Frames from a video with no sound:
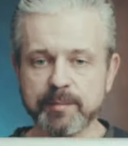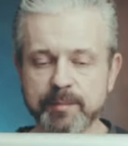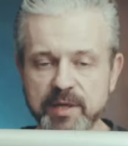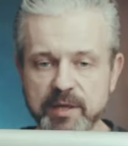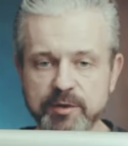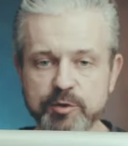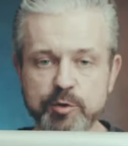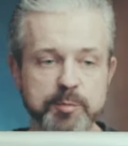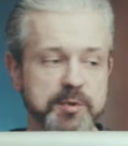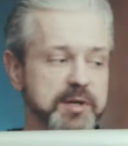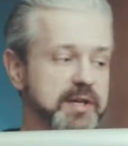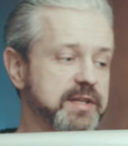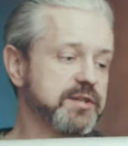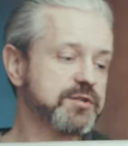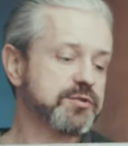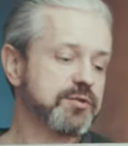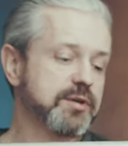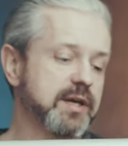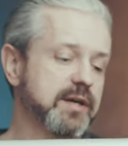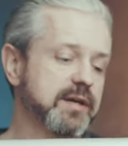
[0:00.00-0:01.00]
backdrop ready
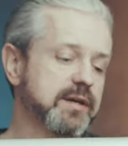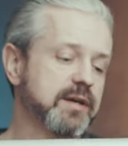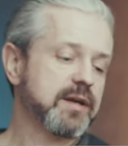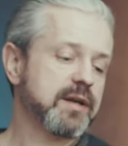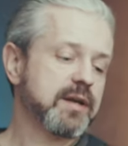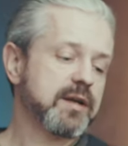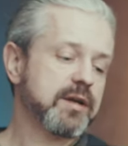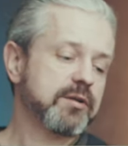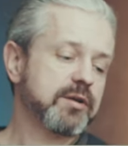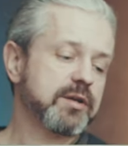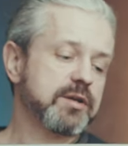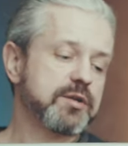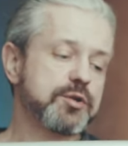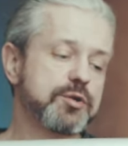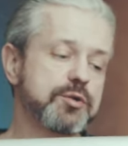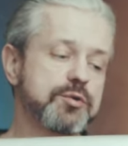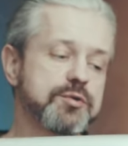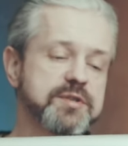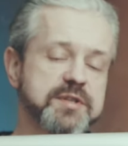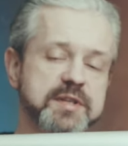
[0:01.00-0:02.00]
to hang. You can
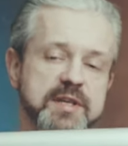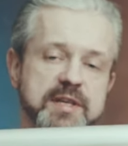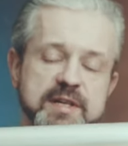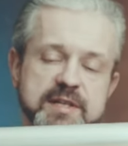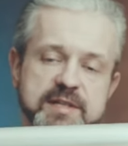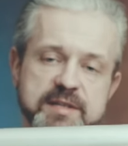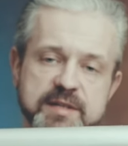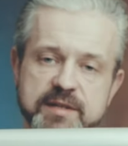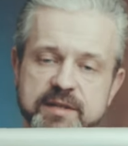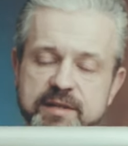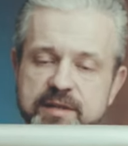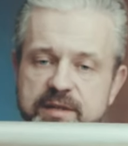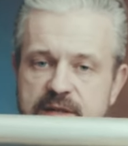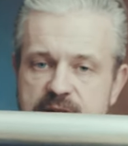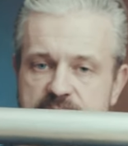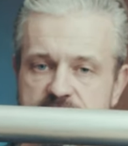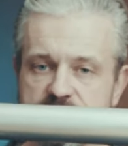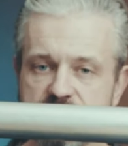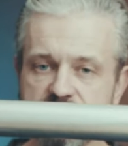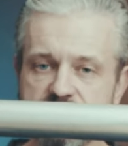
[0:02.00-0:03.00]
use this
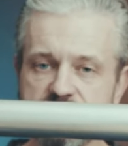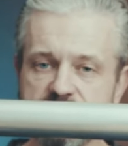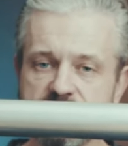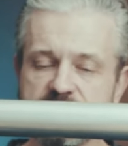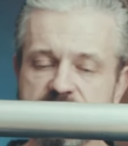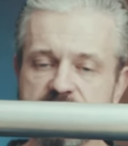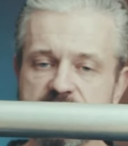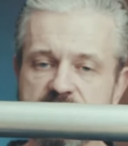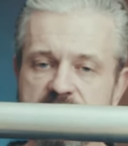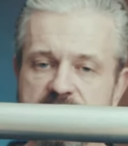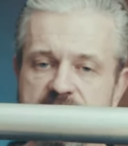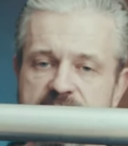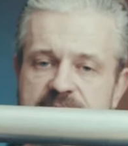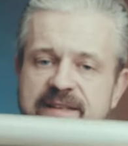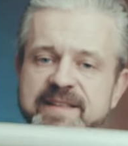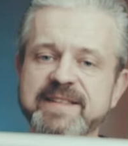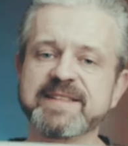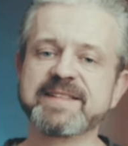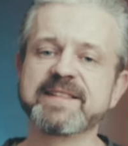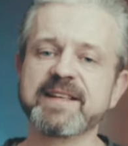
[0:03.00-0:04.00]
either with
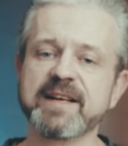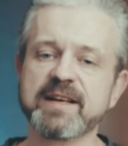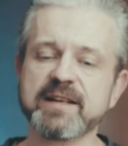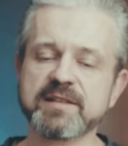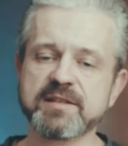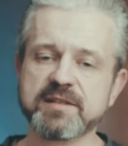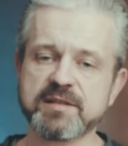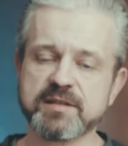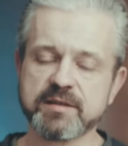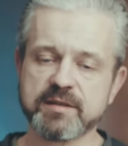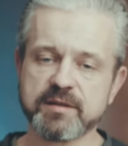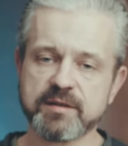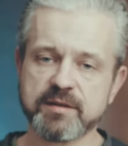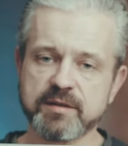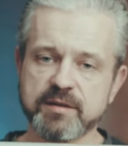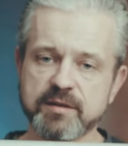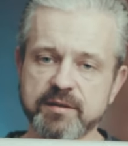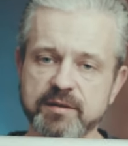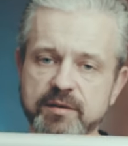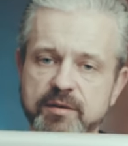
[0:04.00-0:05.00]
stands
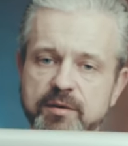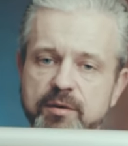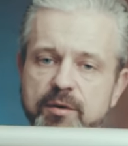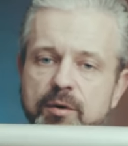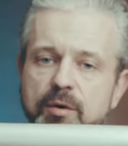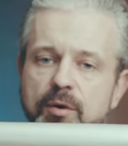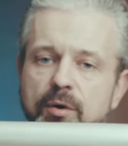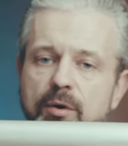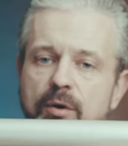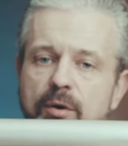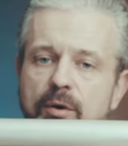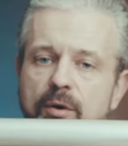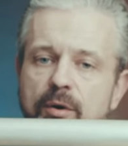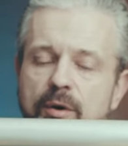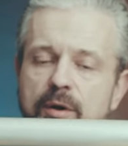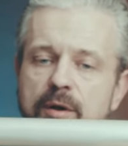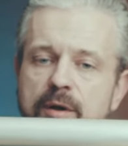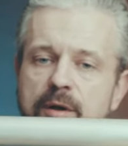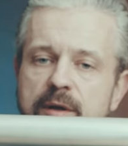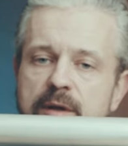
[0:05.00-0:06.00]

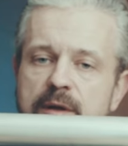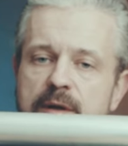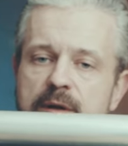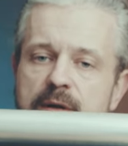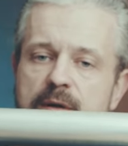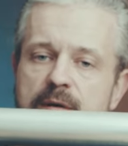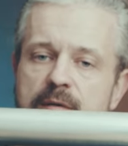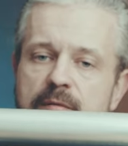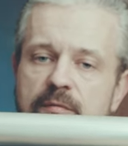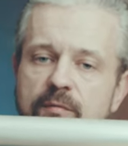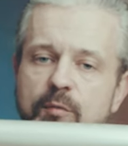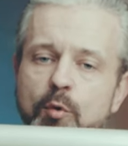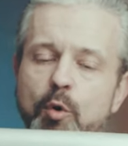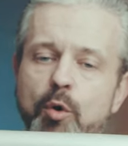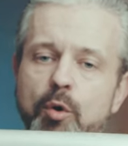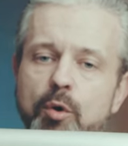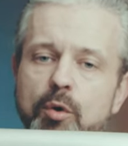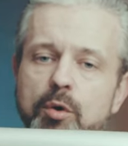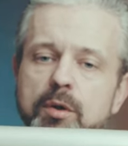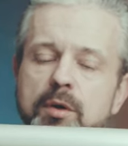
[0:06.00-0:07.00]
or
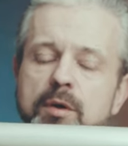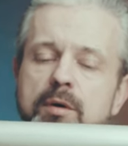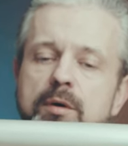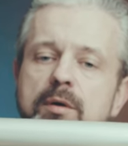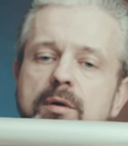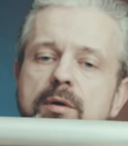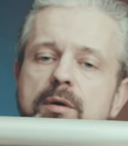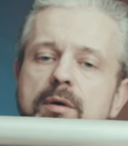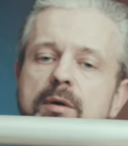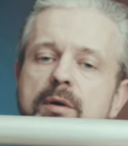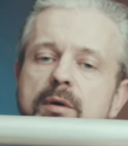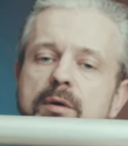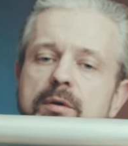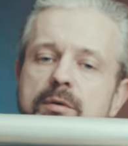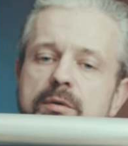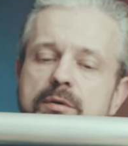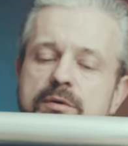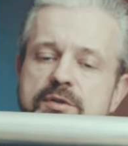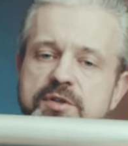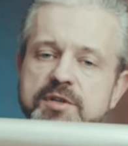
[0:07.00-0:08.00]
wall
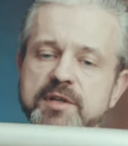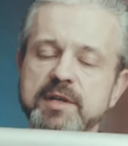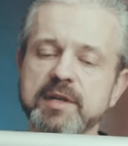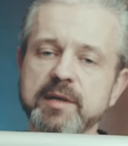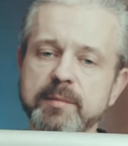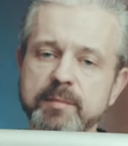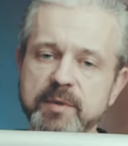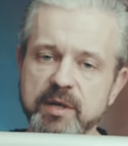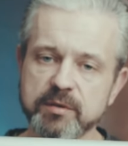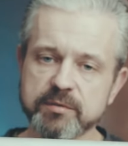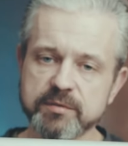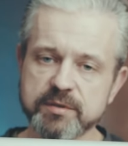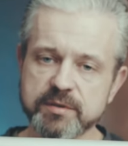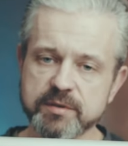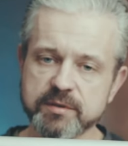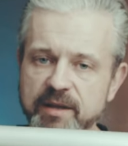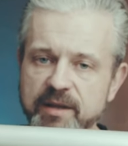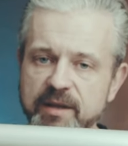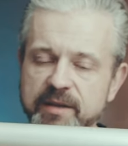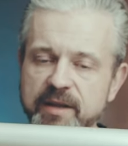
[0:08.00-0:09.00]
or ceiling
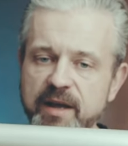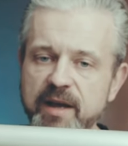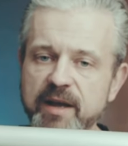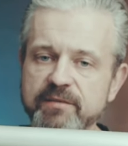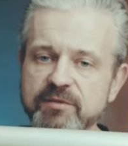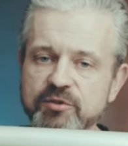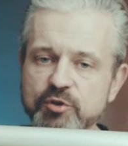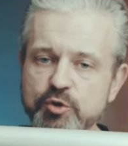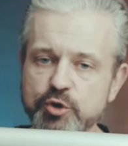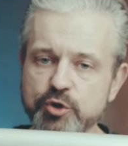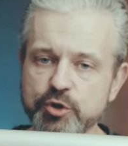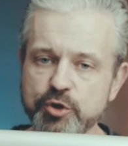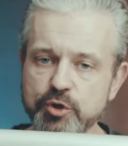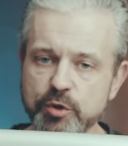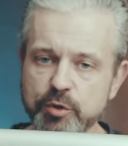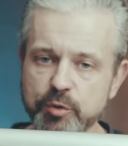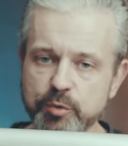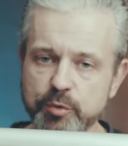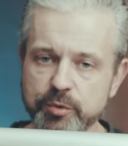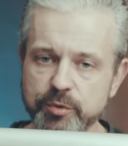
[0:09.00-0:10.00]
mounts. And I will
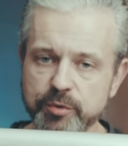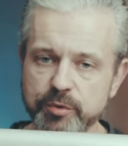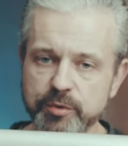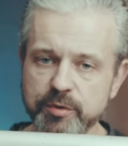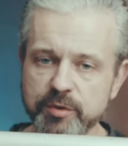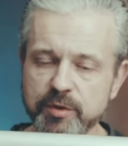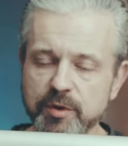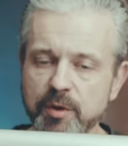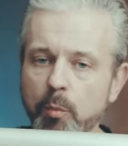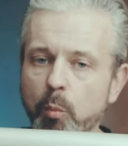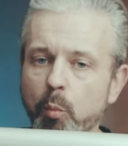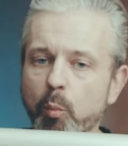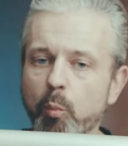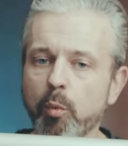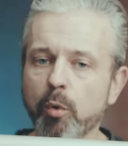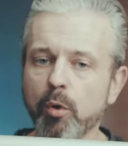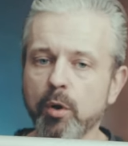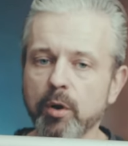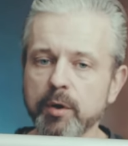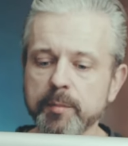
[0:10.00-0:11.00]
show you
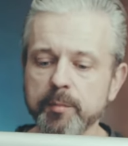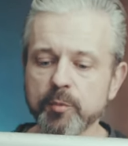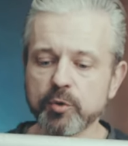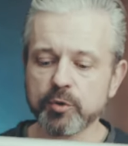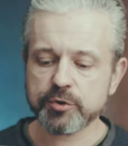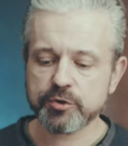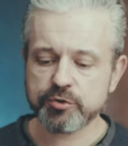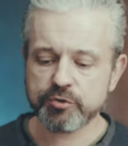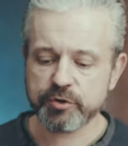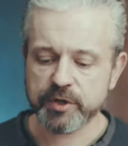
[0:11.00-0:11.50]
one more